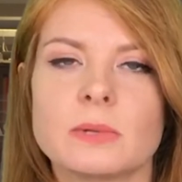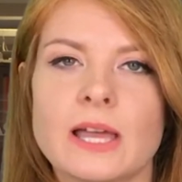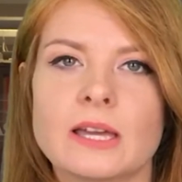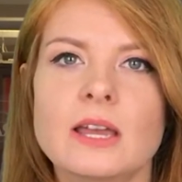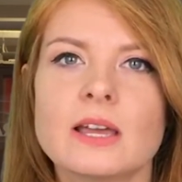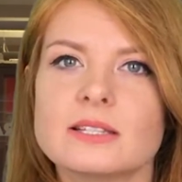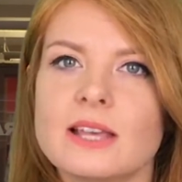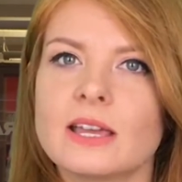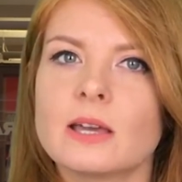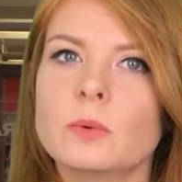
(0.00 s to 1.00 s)
the plan,
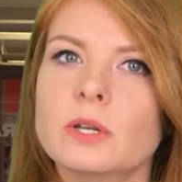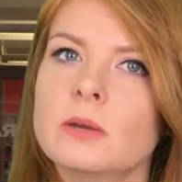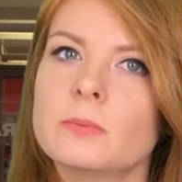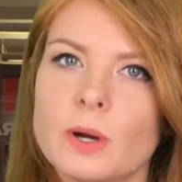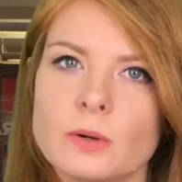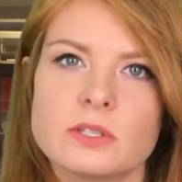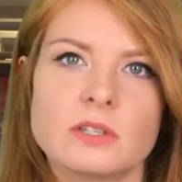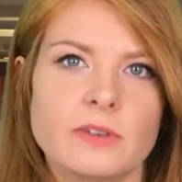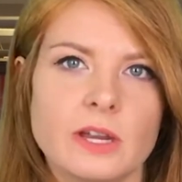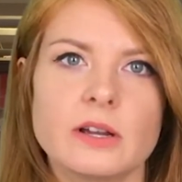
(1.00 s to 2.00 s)
saying it would impose
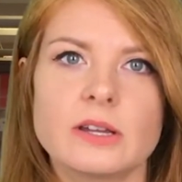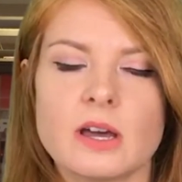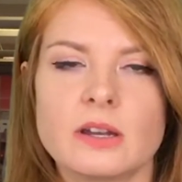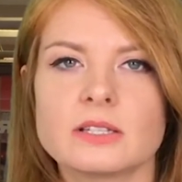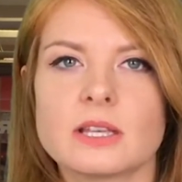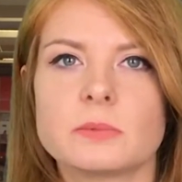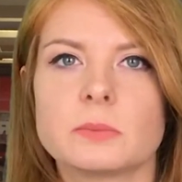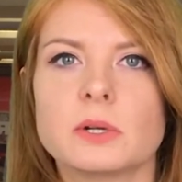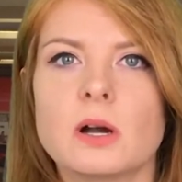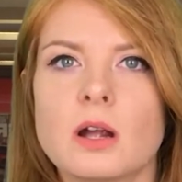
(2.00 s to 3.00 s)
severe and
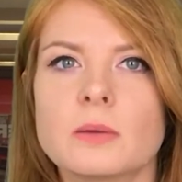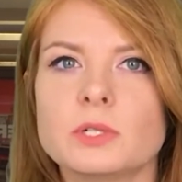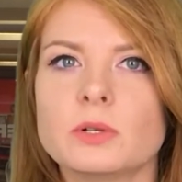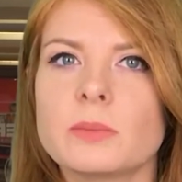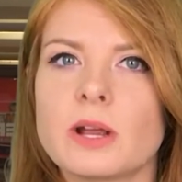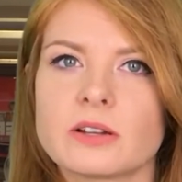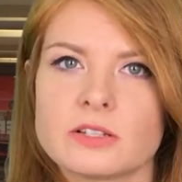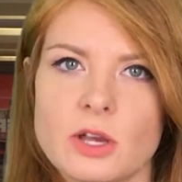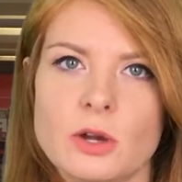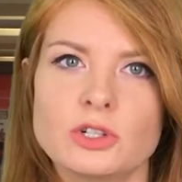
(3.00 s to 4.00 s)
unacceptable harm to
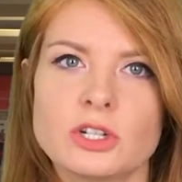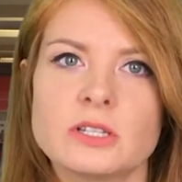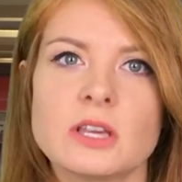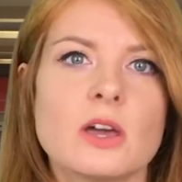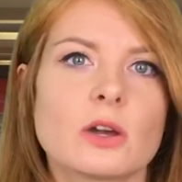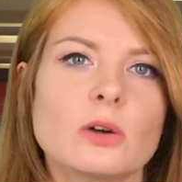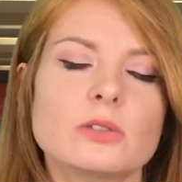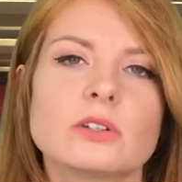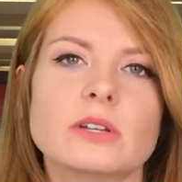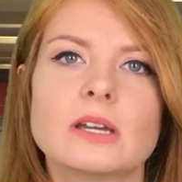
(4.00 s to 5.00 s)
America's oceans,
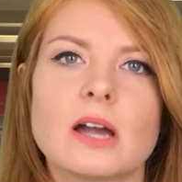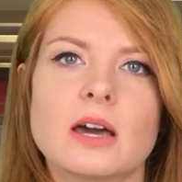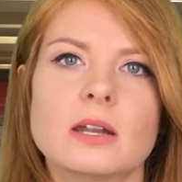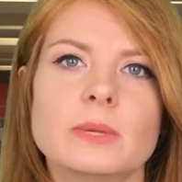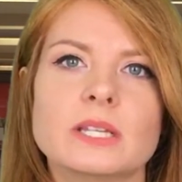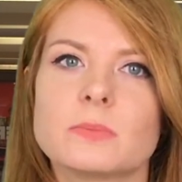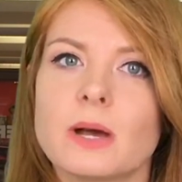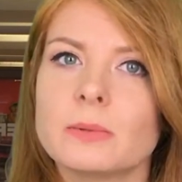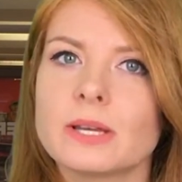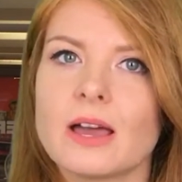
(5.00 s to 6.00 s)
coastal economies,
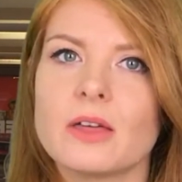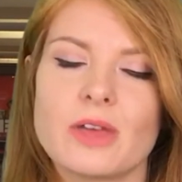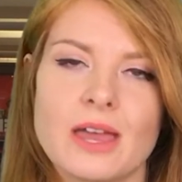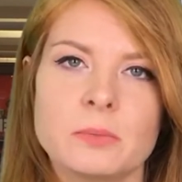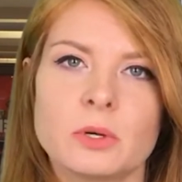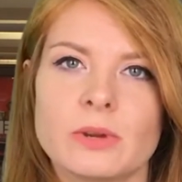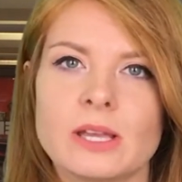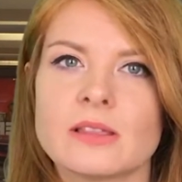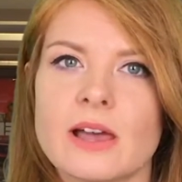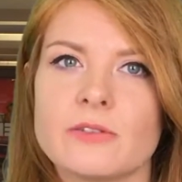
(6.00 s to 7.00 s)
public health, and
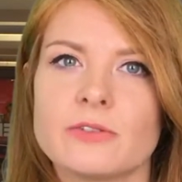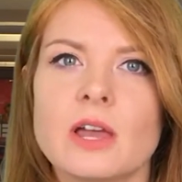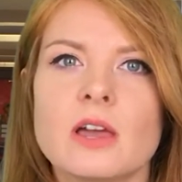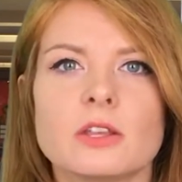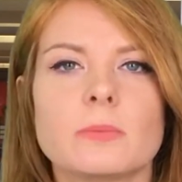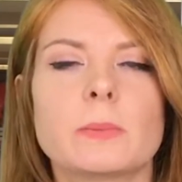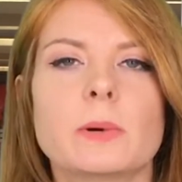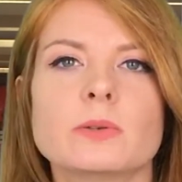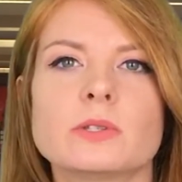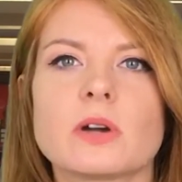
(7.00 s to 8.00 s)
marine life. The
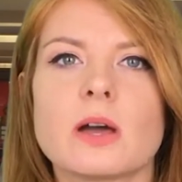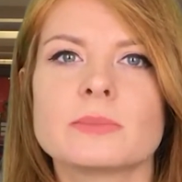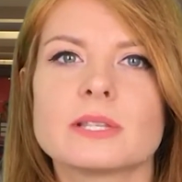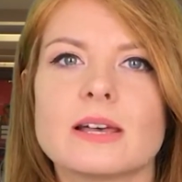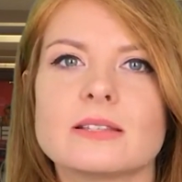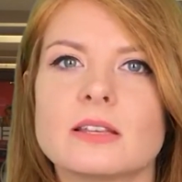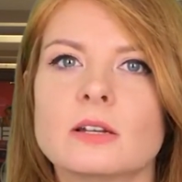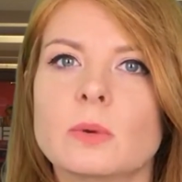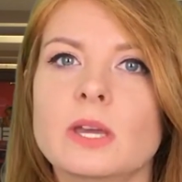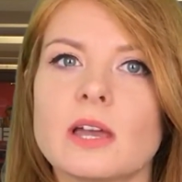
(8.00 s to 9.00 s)
proposal comes less
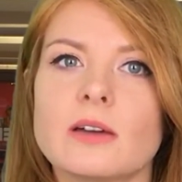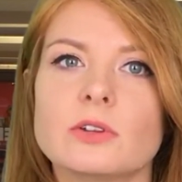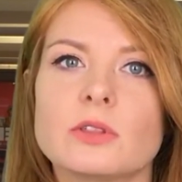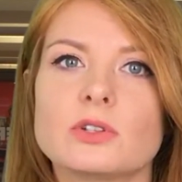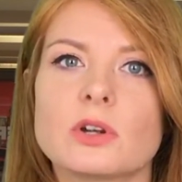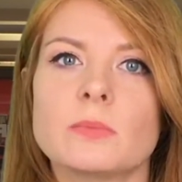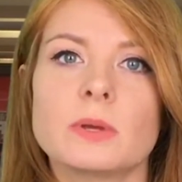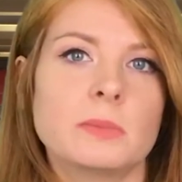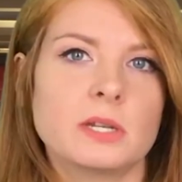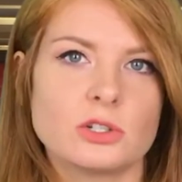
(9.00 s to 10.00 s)
than a week after the
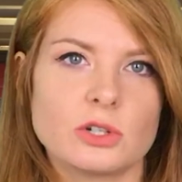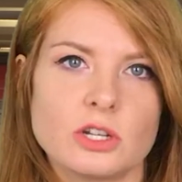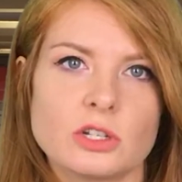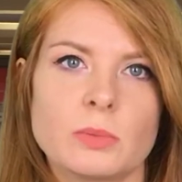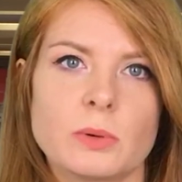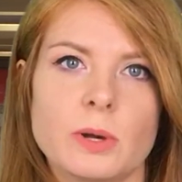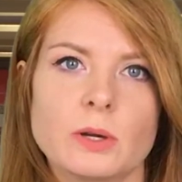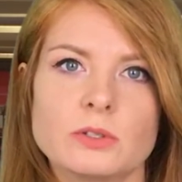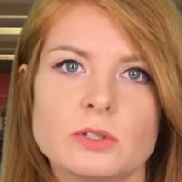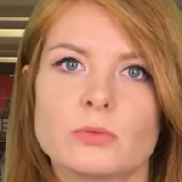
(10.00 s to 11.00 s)
Trump administration
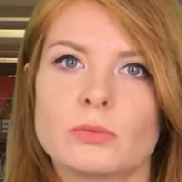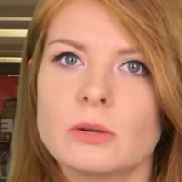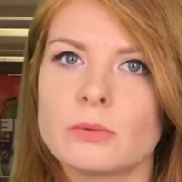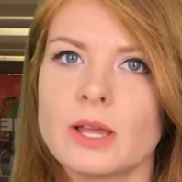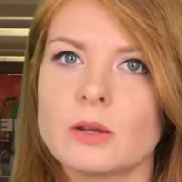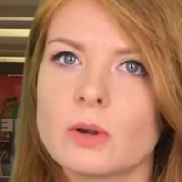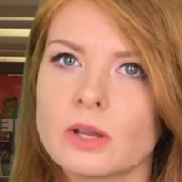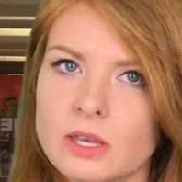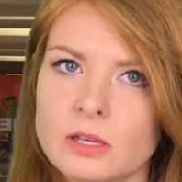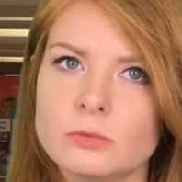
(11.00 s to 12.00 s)
proposed to rewrite
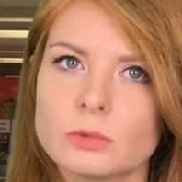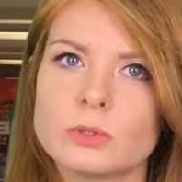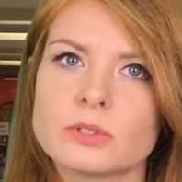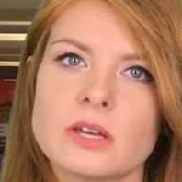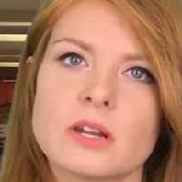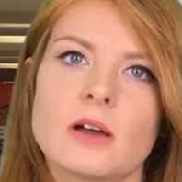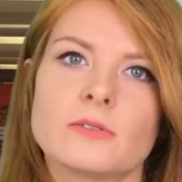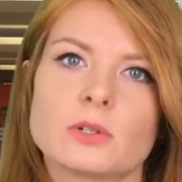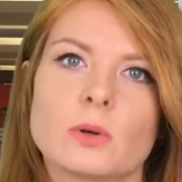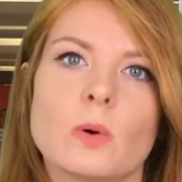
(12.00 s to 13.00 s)
or kill rules on
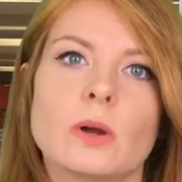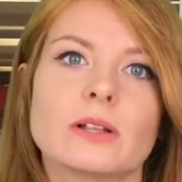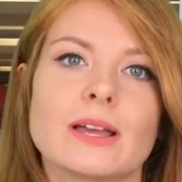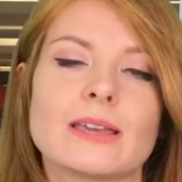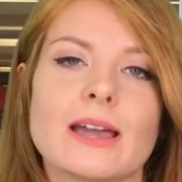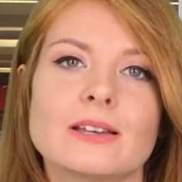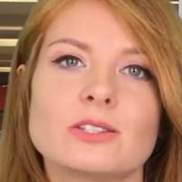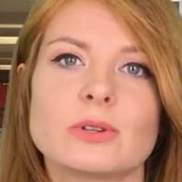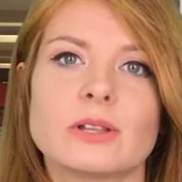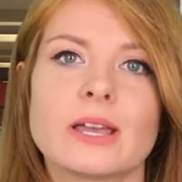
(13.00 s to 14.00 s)
offshore oil and
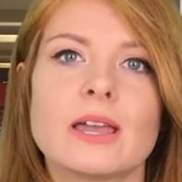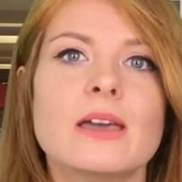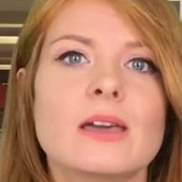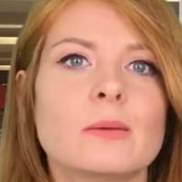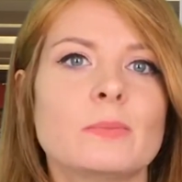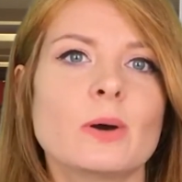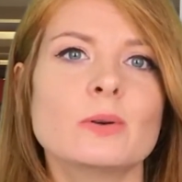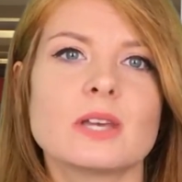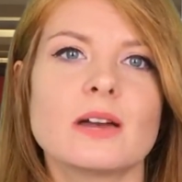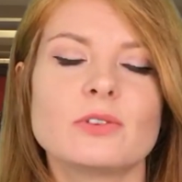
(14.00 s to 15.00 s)
gas drilling
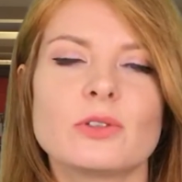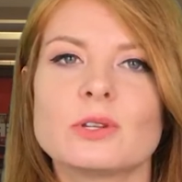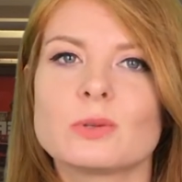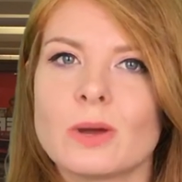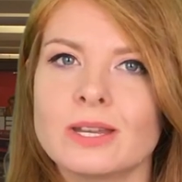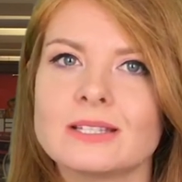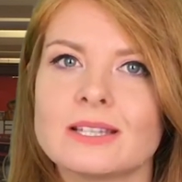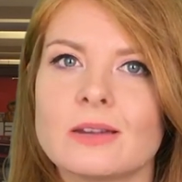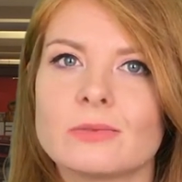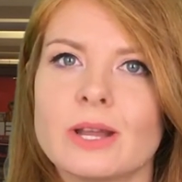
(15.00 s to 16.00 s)
imposed after the
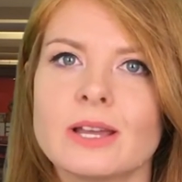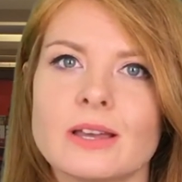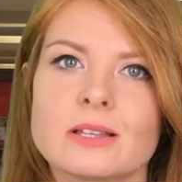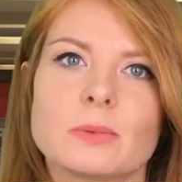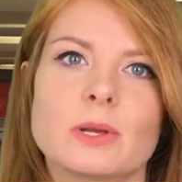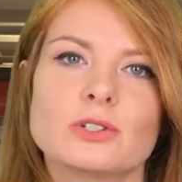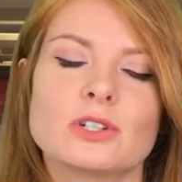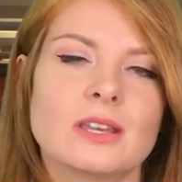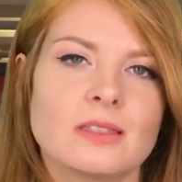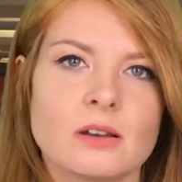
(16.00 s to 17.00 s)
2010 rig
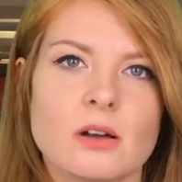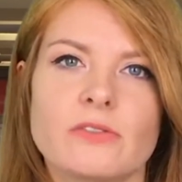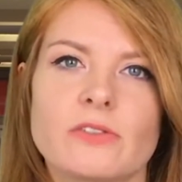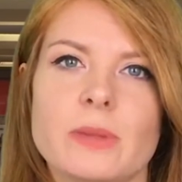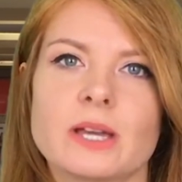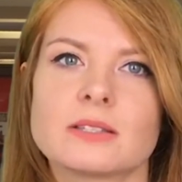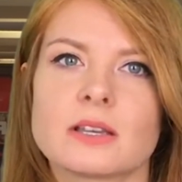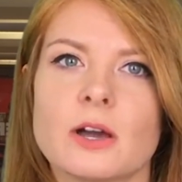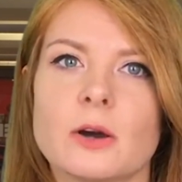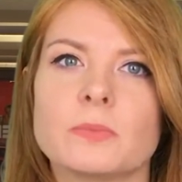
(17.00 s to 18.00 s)
explosion in the Gulf of
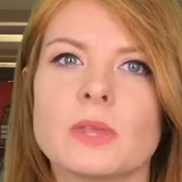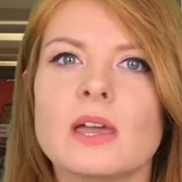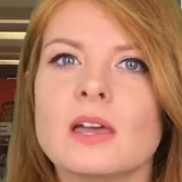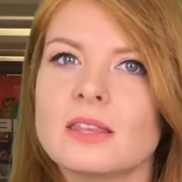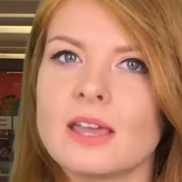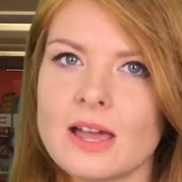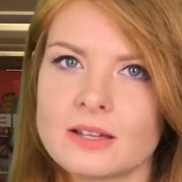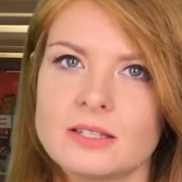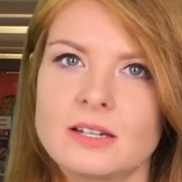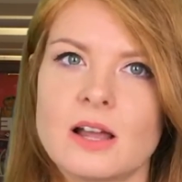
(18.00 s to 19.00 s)
Mexico. The
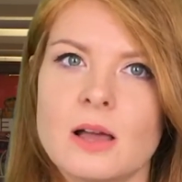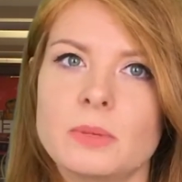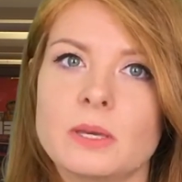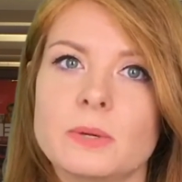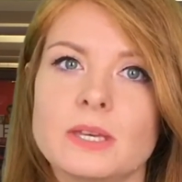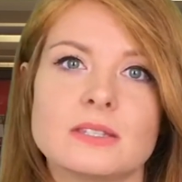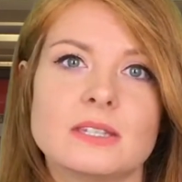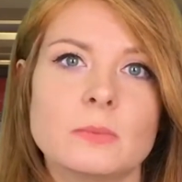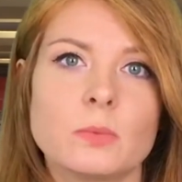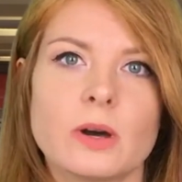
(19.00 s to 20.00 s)
accident on BP's
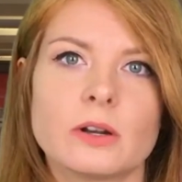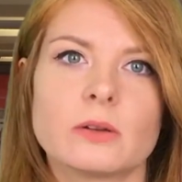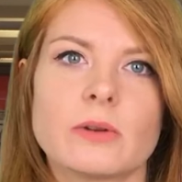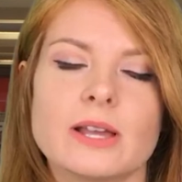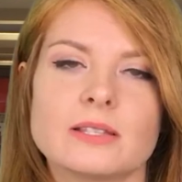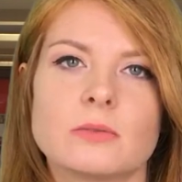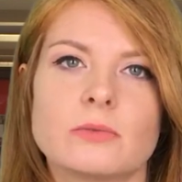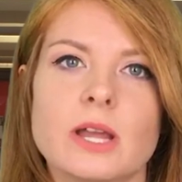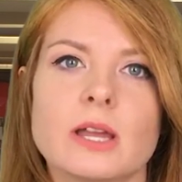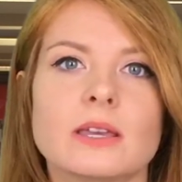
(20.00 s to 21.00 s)
Deepwater
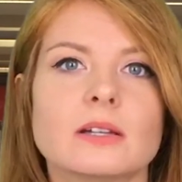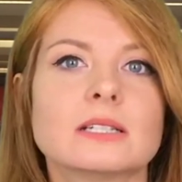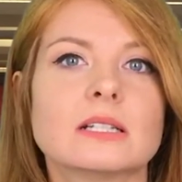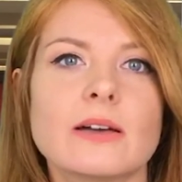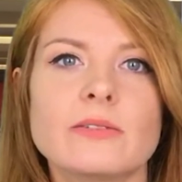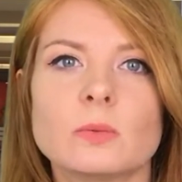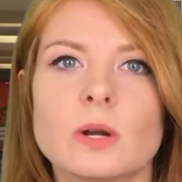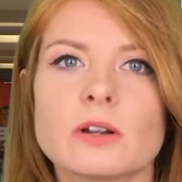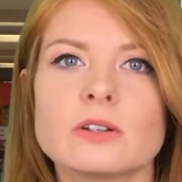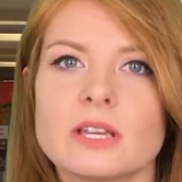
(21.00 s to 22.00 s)
Horizon rig killed 11
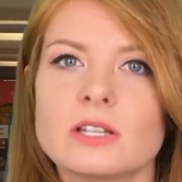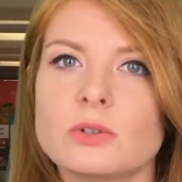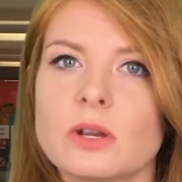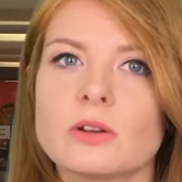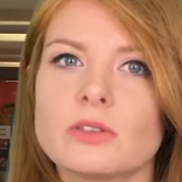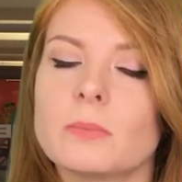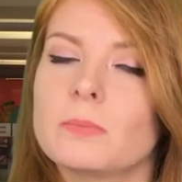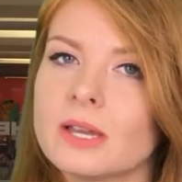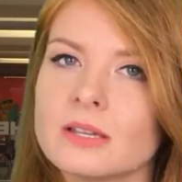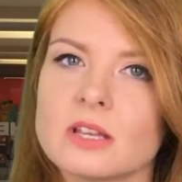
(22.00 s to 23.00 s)
workers and triggered the
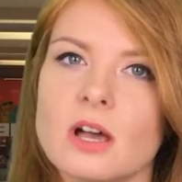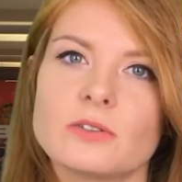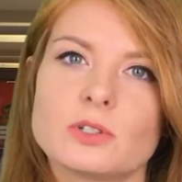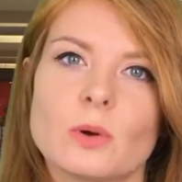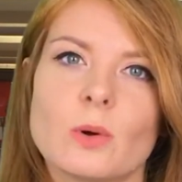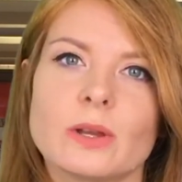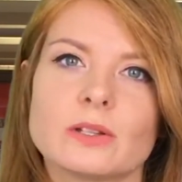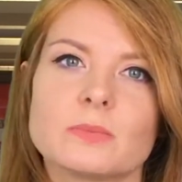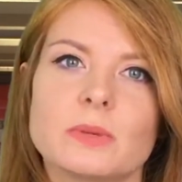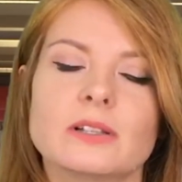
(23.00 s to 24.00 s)
biggest offshore
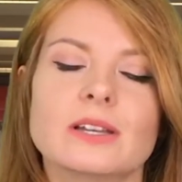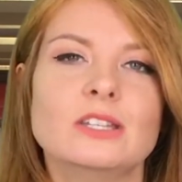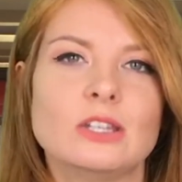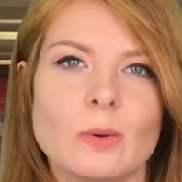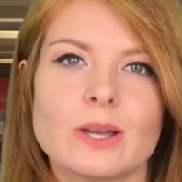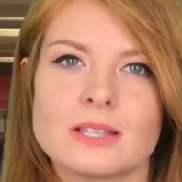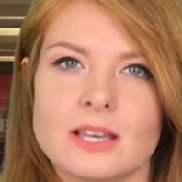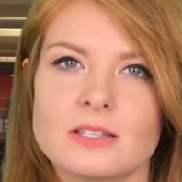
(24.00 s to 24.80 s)
oil spill in U.S.